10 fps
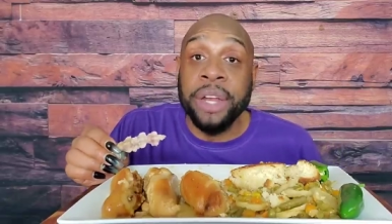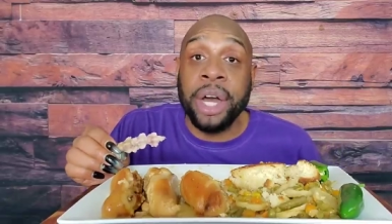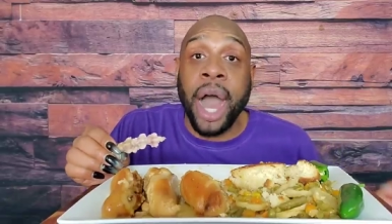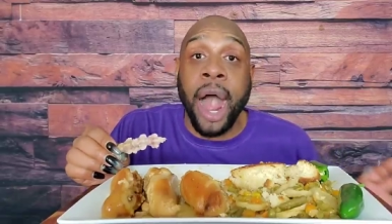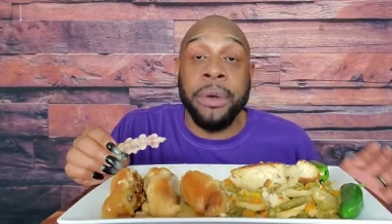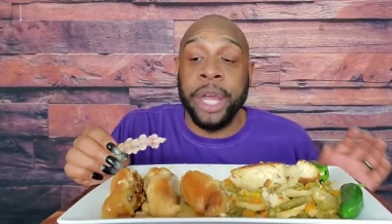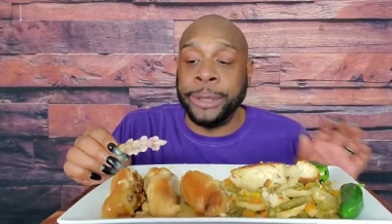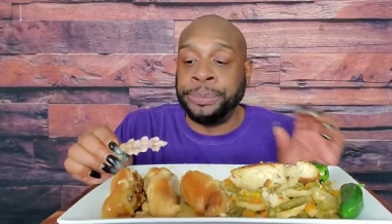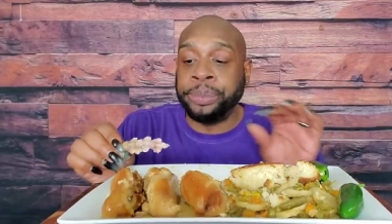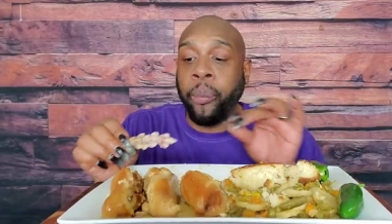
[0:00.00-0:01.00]

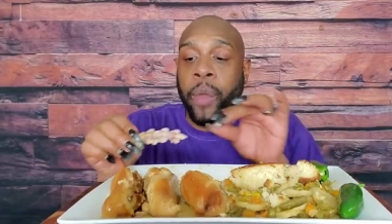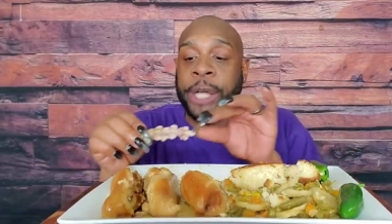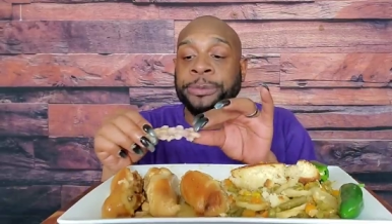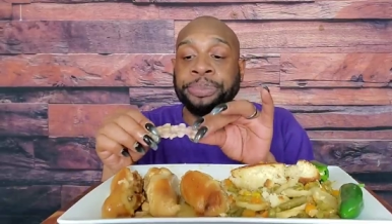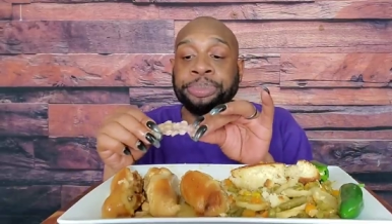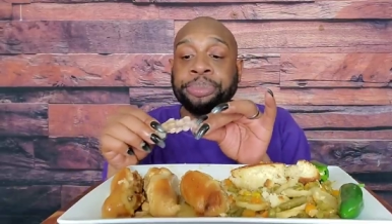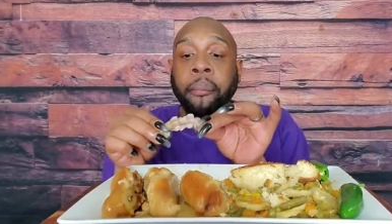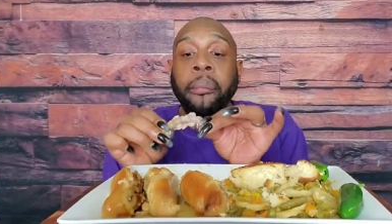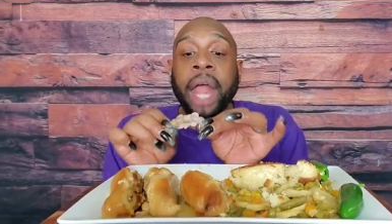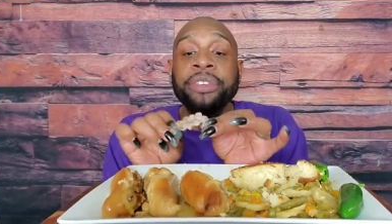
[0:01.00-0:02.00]
Decario,
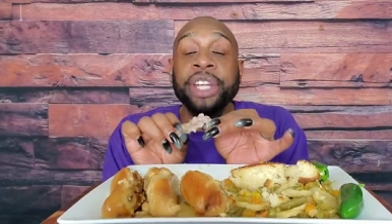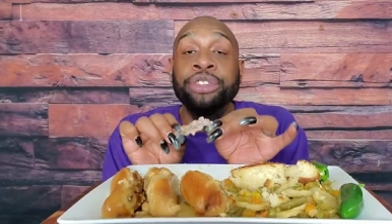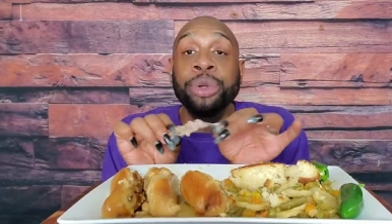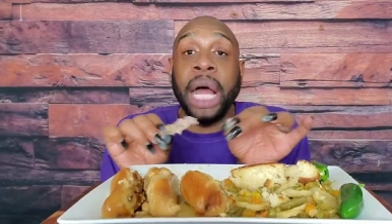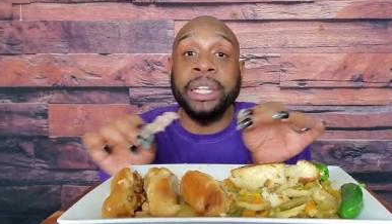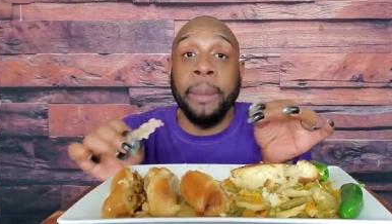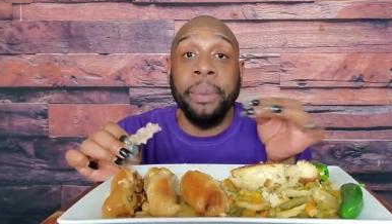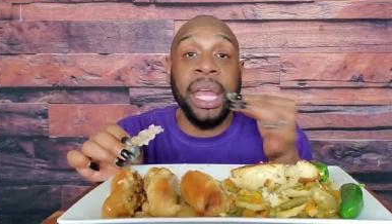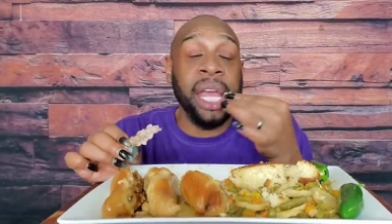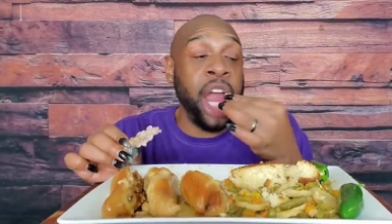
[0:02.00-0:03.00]
since you like
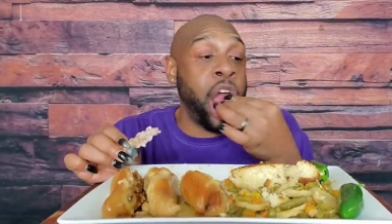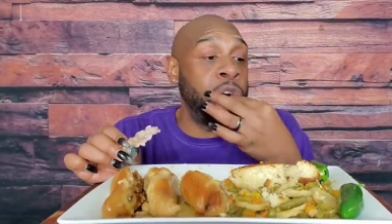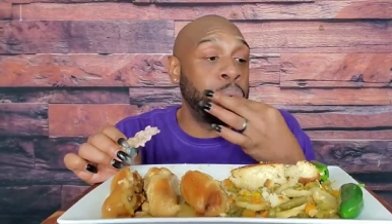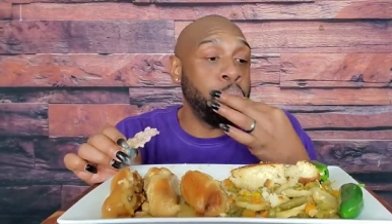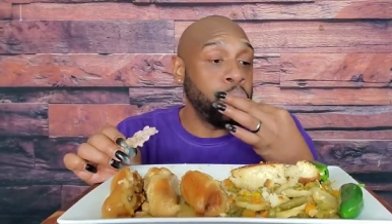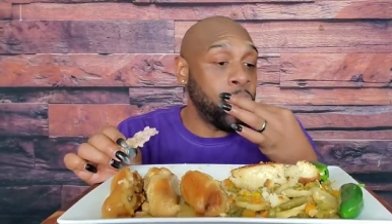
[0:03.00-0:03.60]
them pig ears,